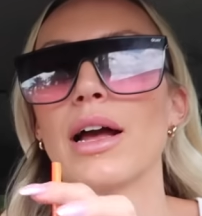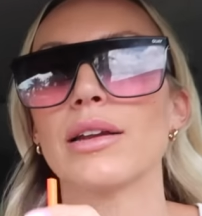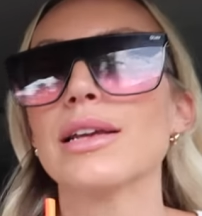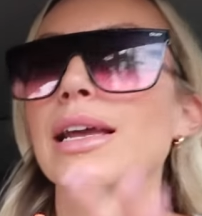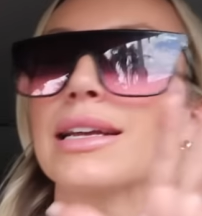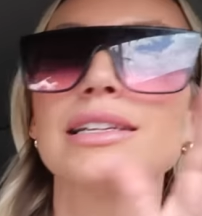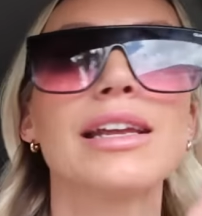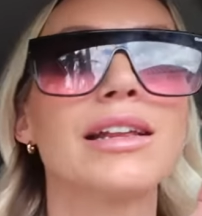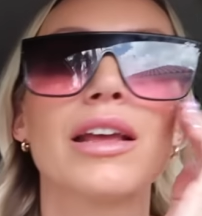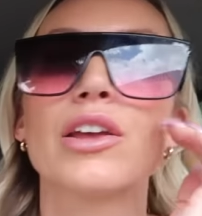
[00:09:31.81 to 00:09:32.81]
got it, it
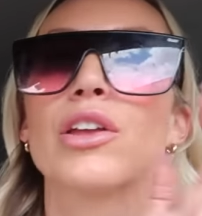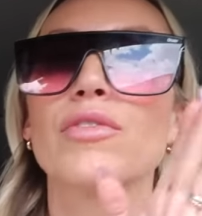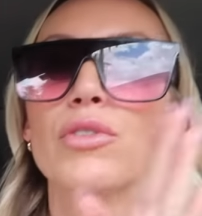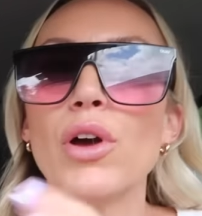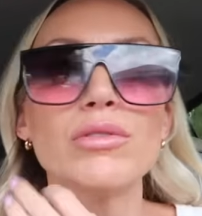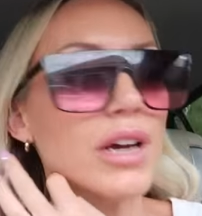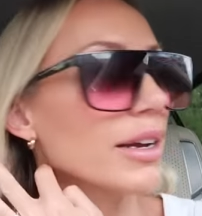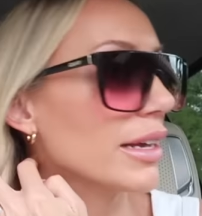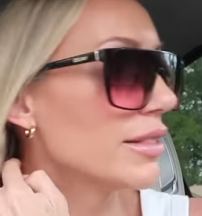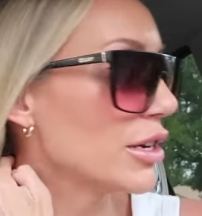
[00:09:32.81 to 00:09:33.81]
if you know
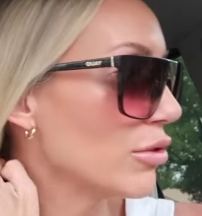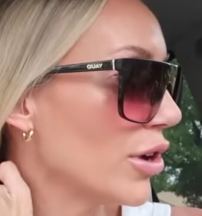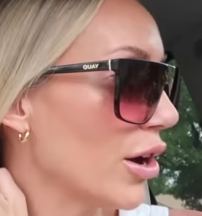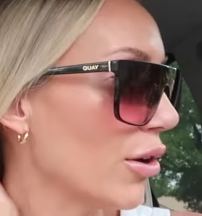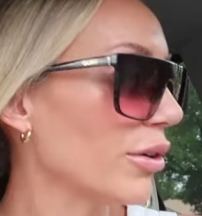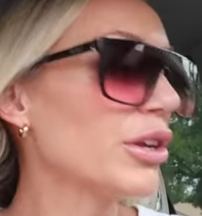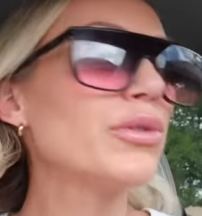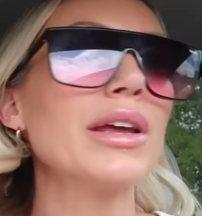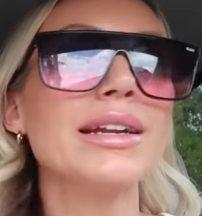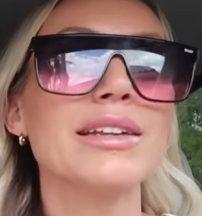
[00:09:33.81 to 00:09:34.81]
Dunkin', then you know you
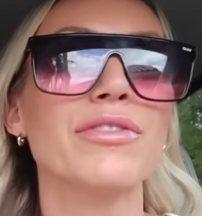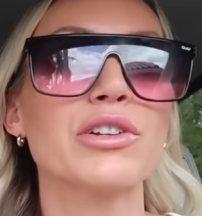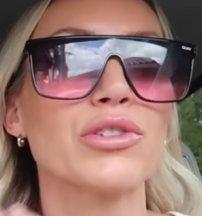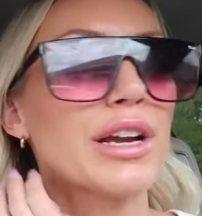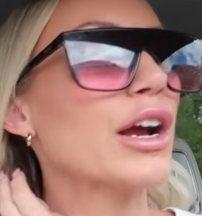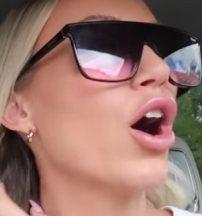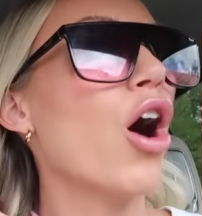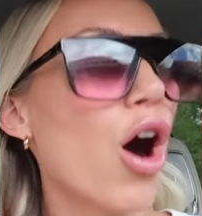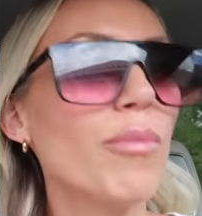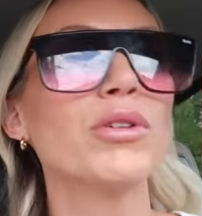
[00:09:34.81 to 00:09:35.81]
get a different drink
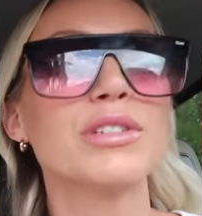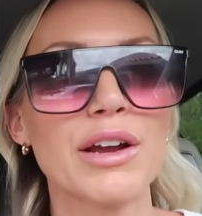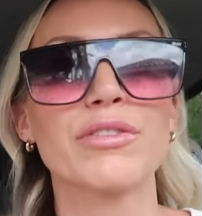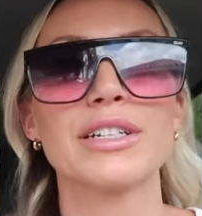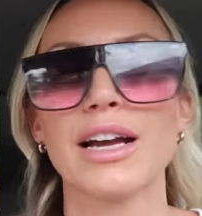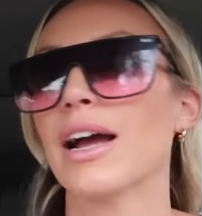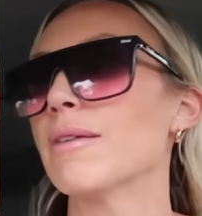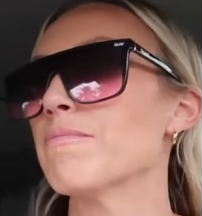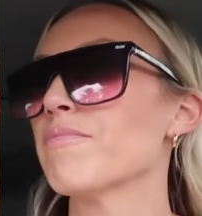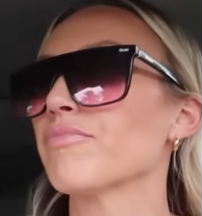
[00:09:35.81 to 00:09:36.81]
almost every time.